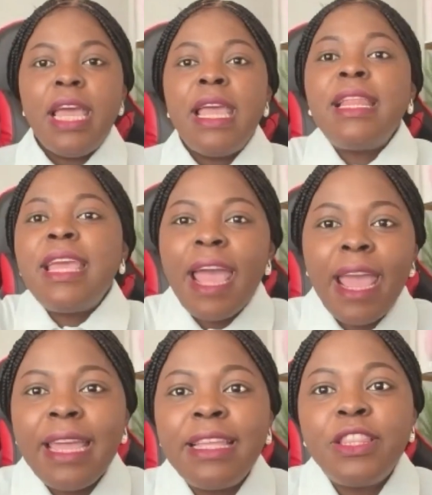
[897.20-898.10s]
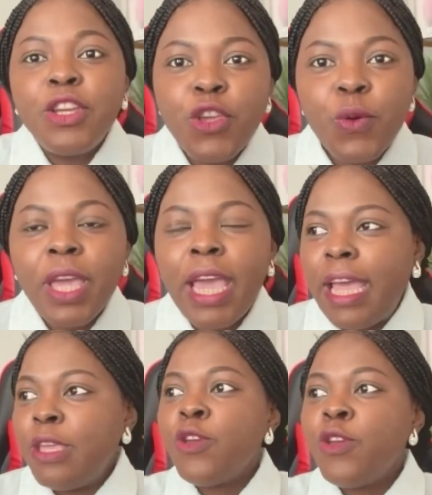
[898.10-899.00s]
Here in the
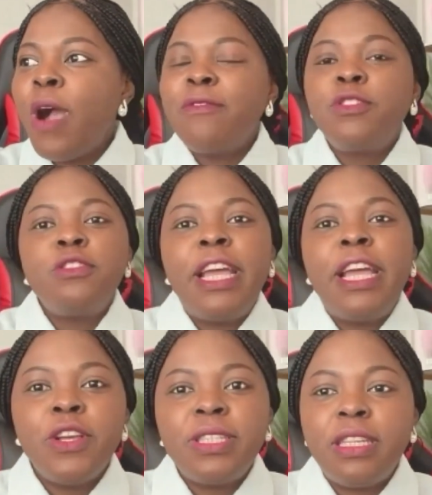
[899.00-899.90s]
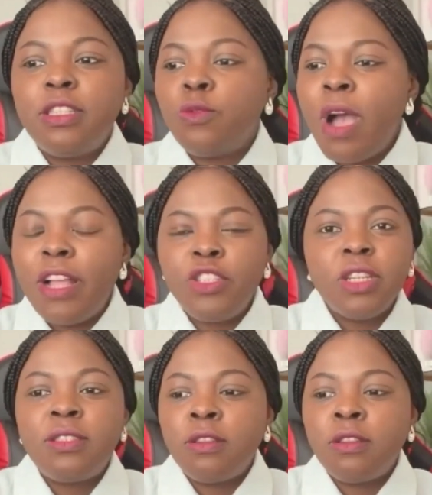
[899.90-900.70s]
UK, you have student nurses who are just